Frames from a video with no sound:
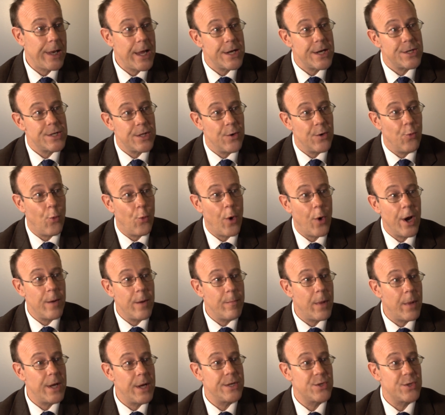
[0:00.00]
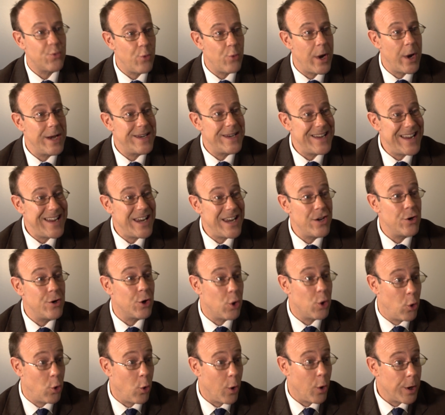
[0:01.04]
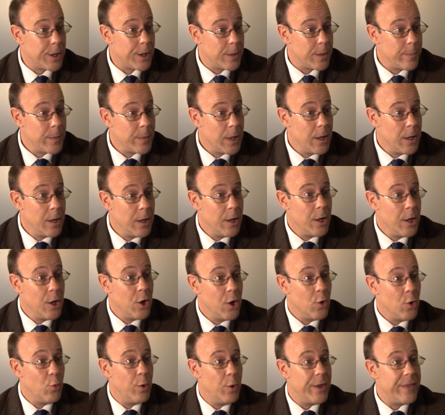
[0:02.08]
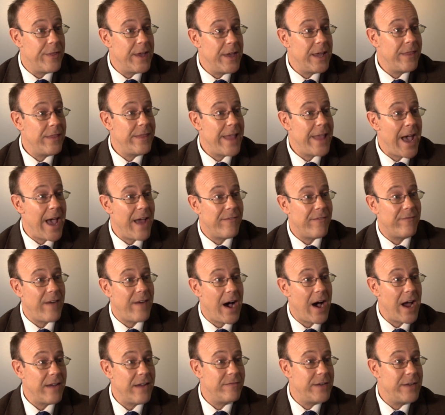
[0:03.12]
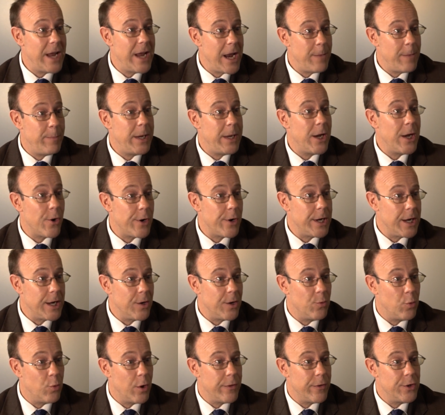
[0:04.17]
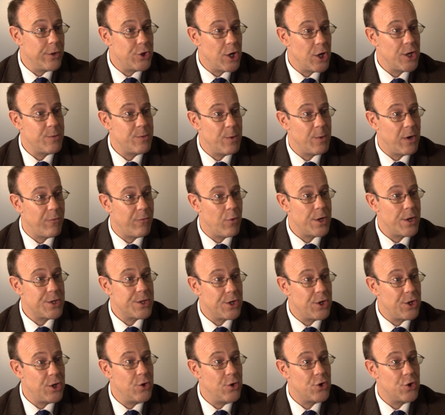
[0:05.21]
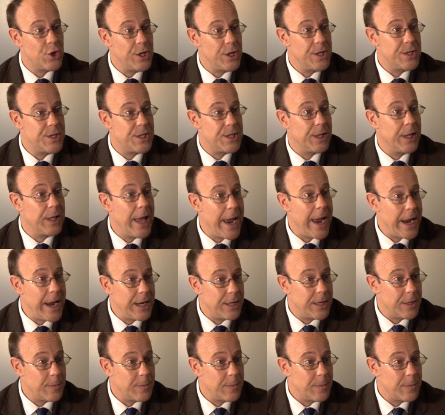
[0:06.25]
less than 1 month's rent into court within that 5-day period where the judgment of restitution is delayed.